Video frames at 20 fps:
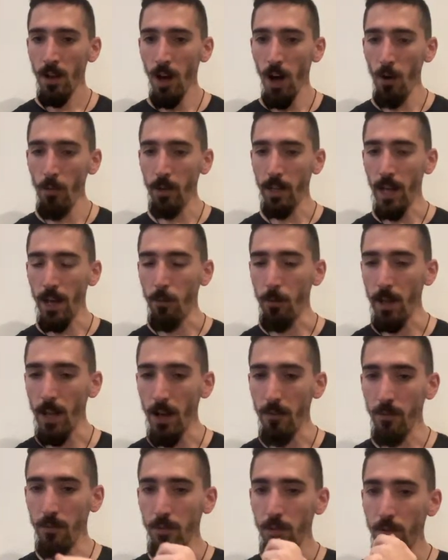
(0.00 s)
Oh, okay, we
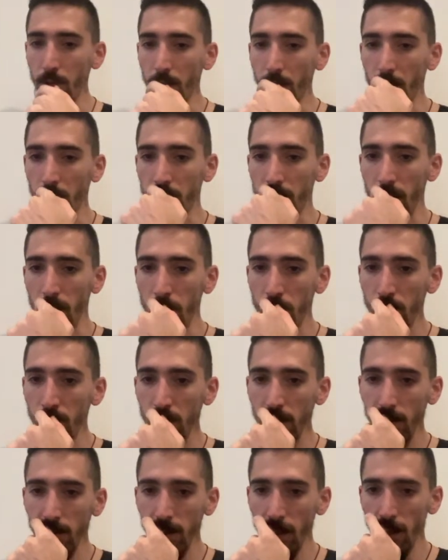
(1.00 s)
have a few
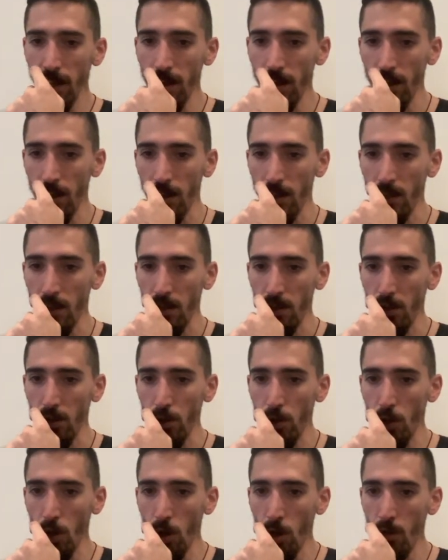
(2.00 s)
attempts.
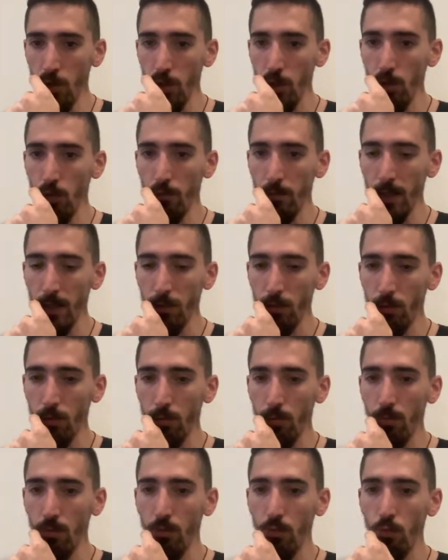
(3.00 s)
No, io
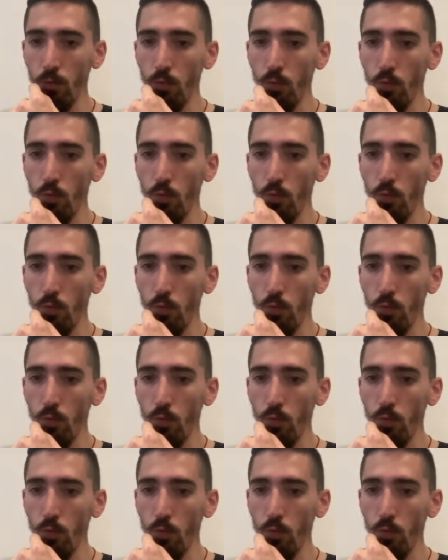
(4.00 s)
metto